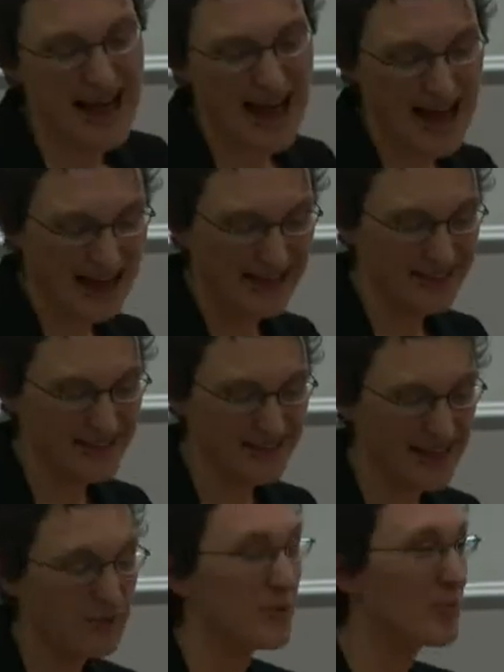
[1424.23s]
and
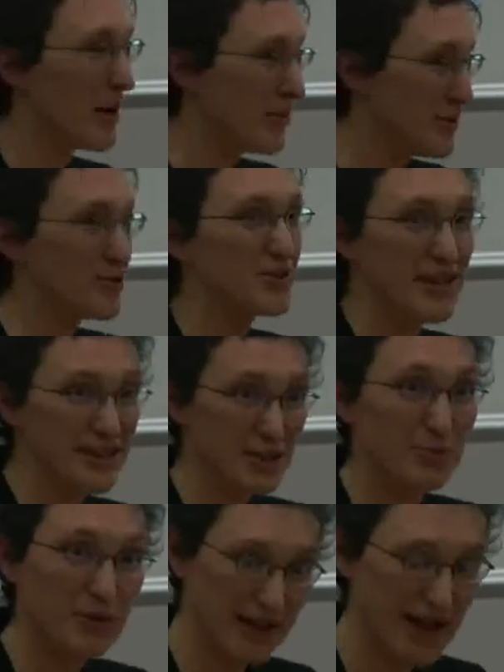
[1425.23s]
that will probably just end up
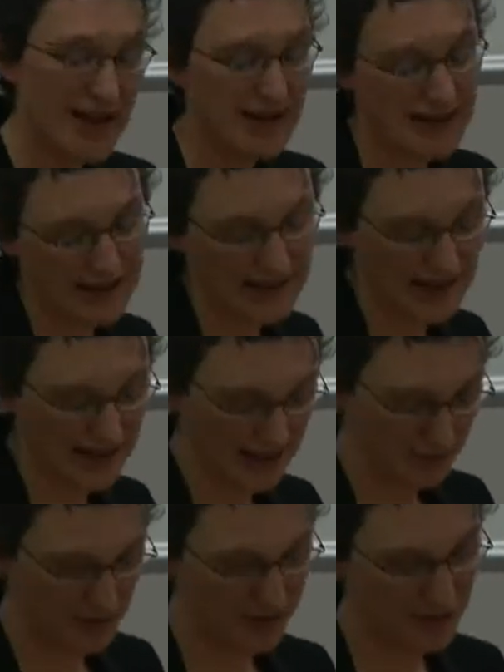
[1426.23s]
again in
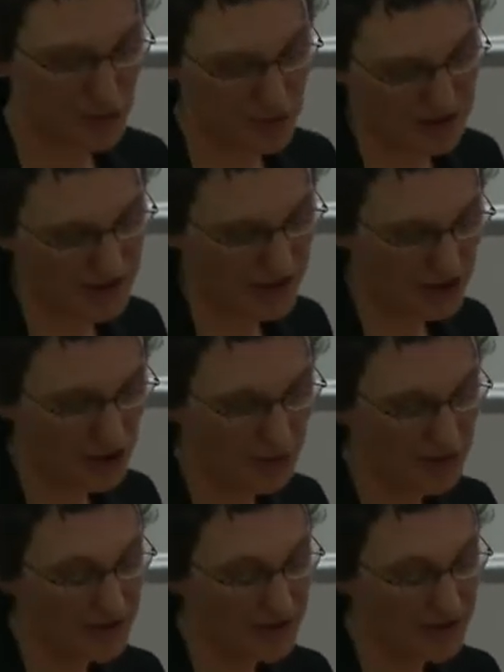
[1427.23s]
being focused on Dublin.